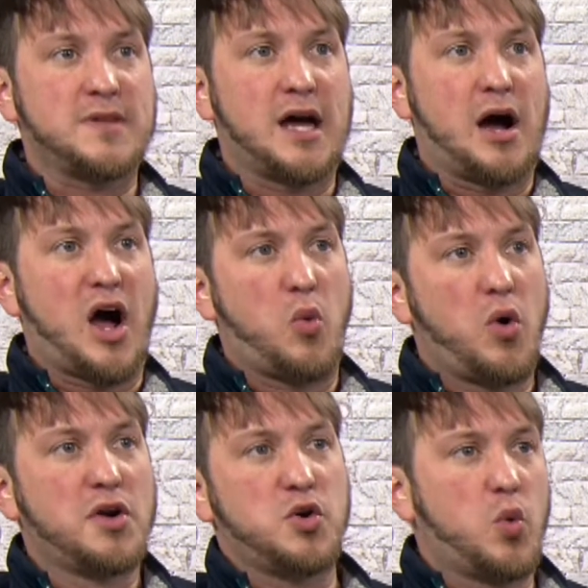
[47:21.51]
I
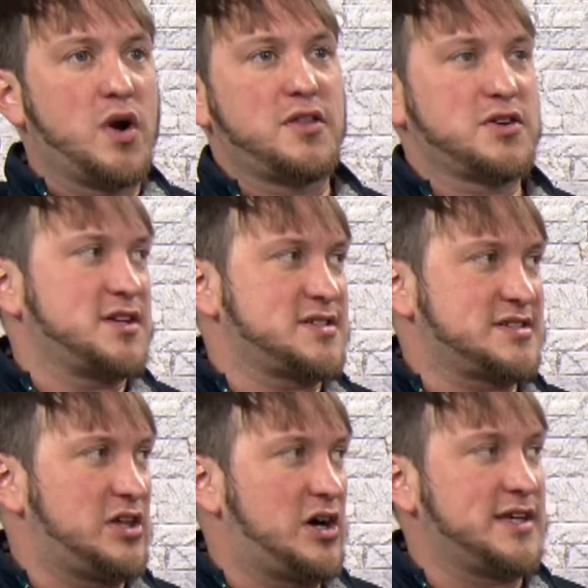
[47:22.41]
wonder where they're going to
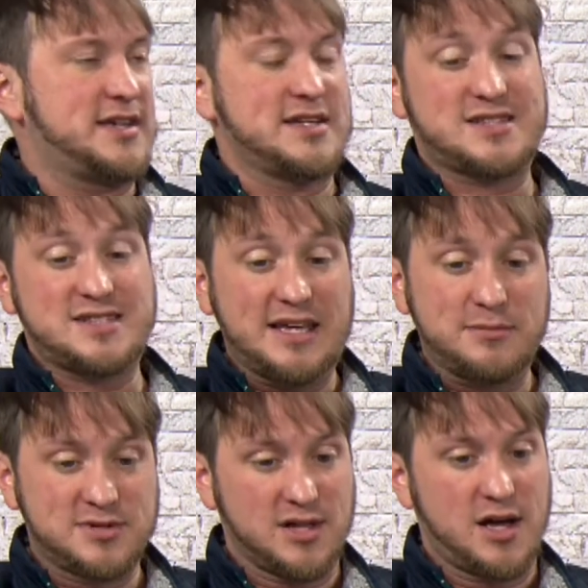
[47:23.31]
slot in. It
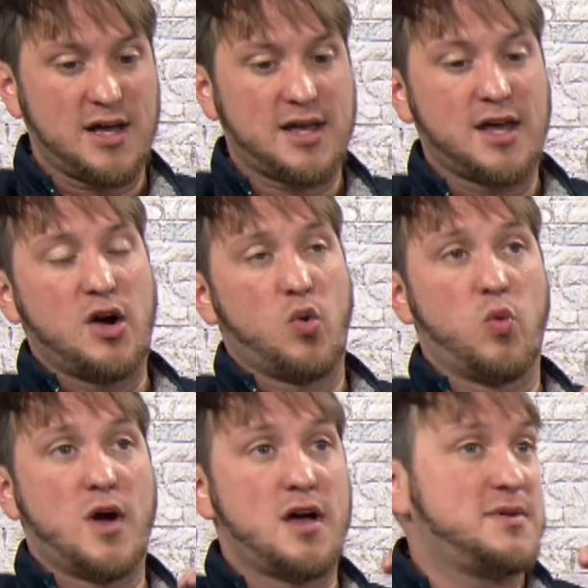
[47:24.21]
seems like
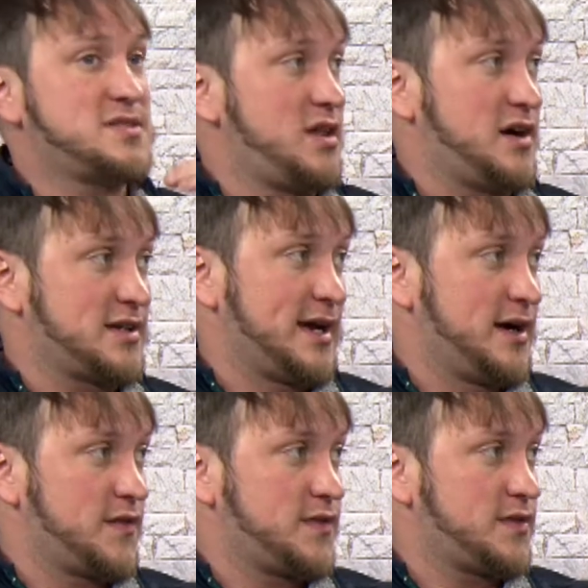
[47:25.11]
Webb has locked
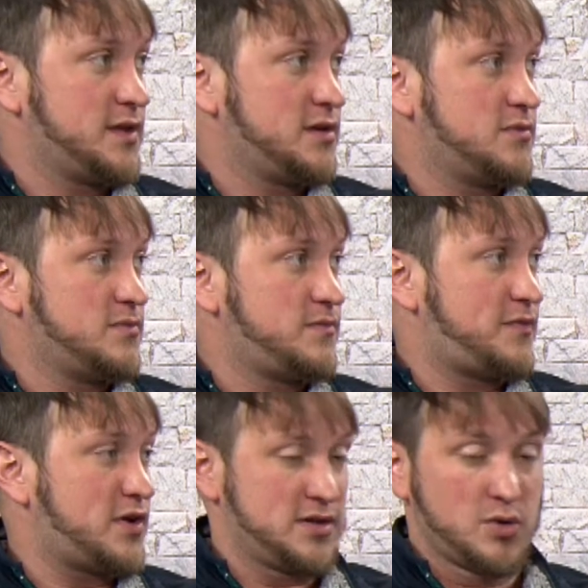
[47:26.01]
down the
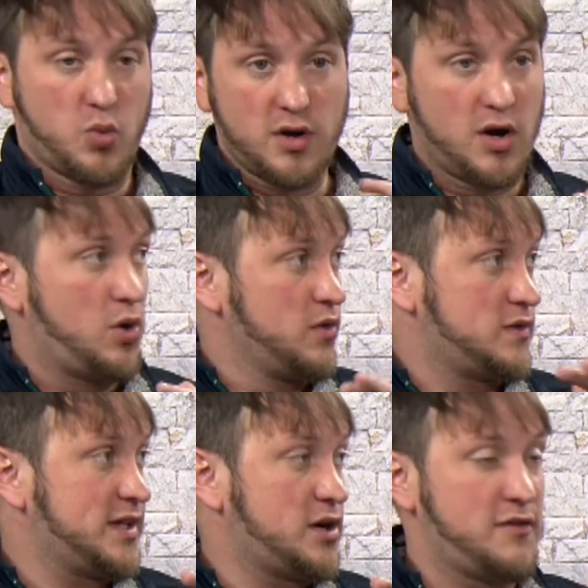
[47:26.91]
one hole,
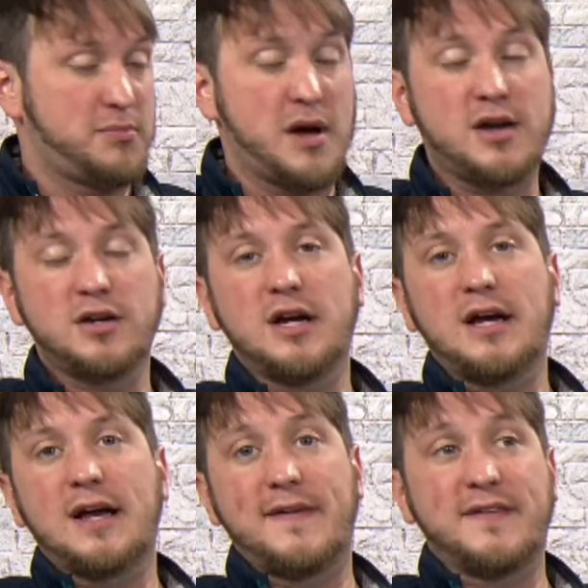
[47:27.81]
the leadoff batter,
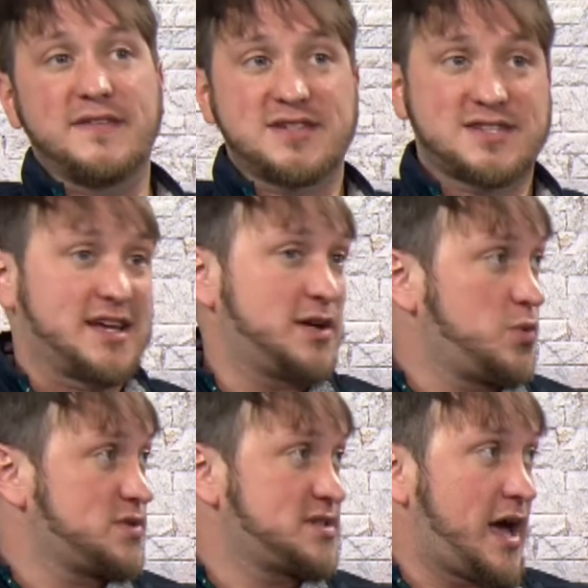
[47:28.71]
and then the second
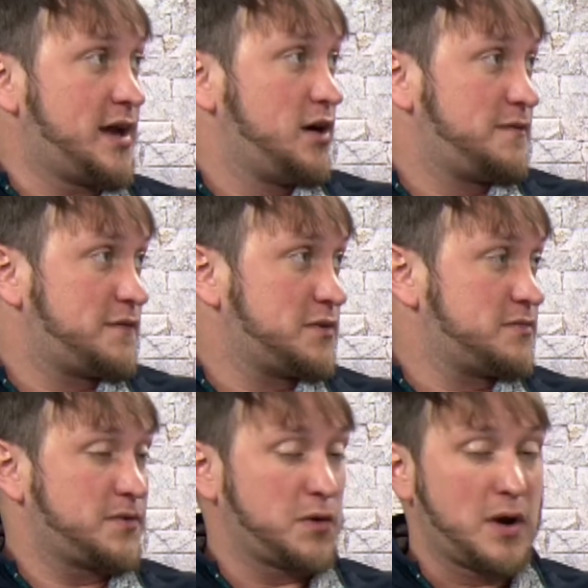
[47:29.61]
one's kind of up for
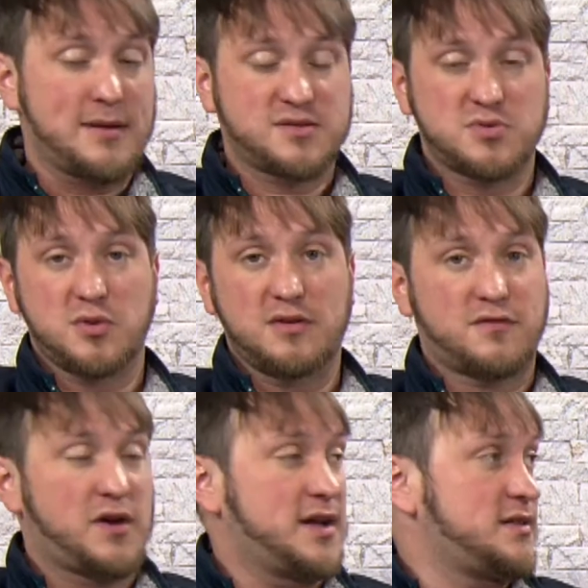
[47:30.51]
grabs between
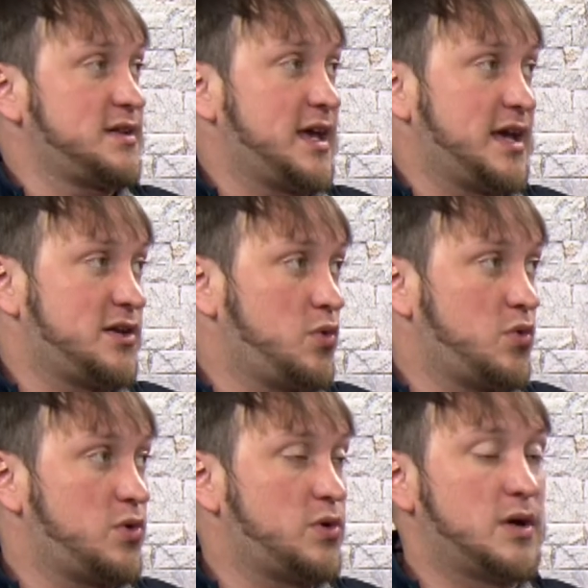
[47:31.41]
Franklin and
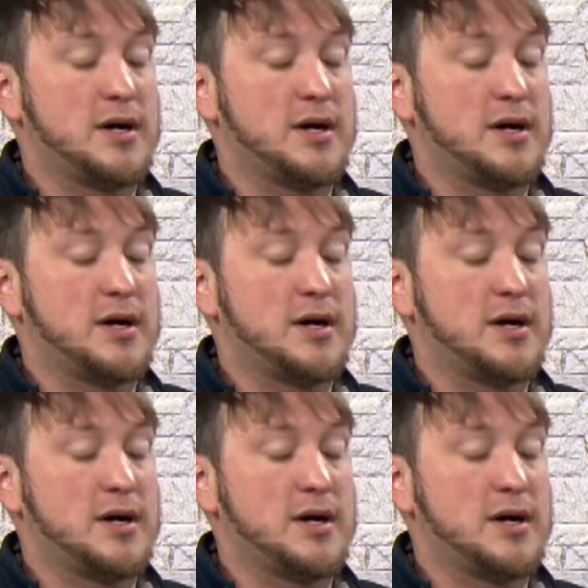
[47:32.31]
or